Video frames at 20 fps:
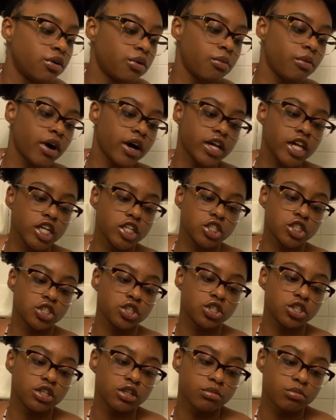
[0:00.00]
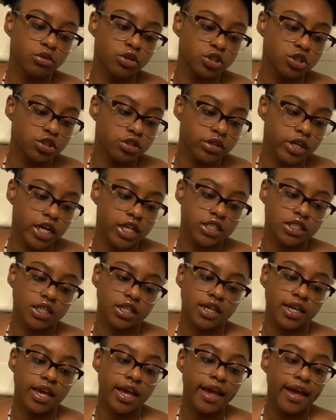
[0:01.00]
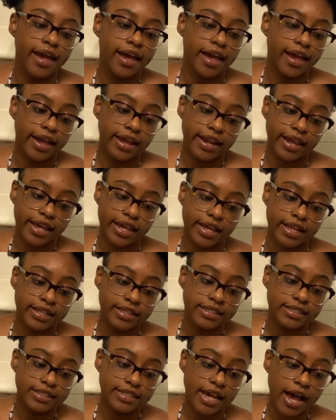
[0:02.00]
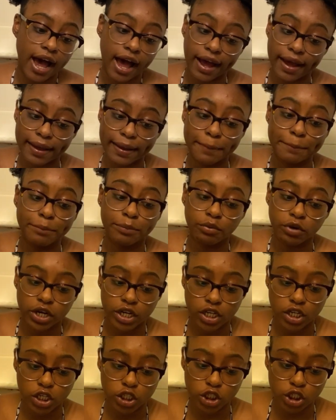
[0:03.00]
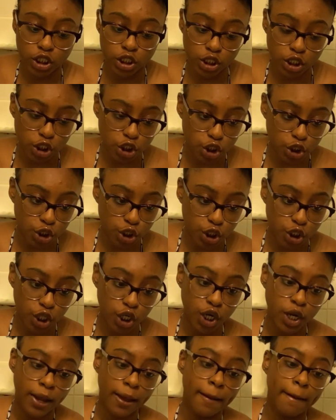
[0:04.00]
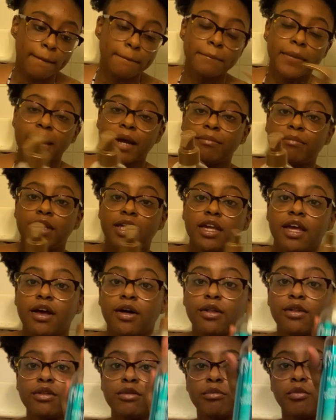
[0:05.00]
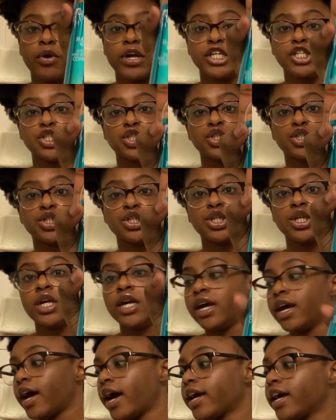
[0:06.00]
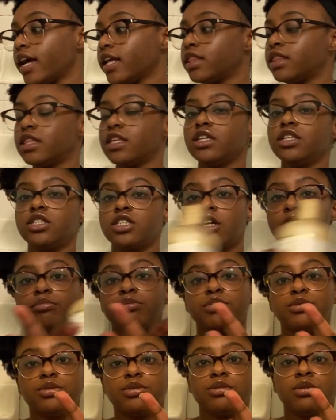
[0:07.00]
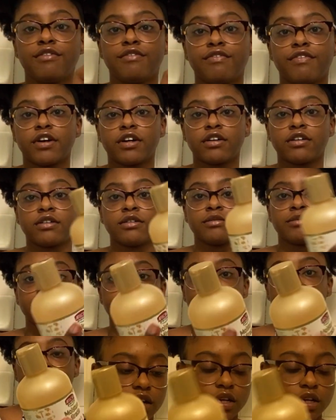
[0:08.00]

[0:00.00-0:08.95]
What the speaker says: Hawaiian Ginger Moisturizing and Anti-Breakage Conditioner by Mielle Moisture. I got this shampoo from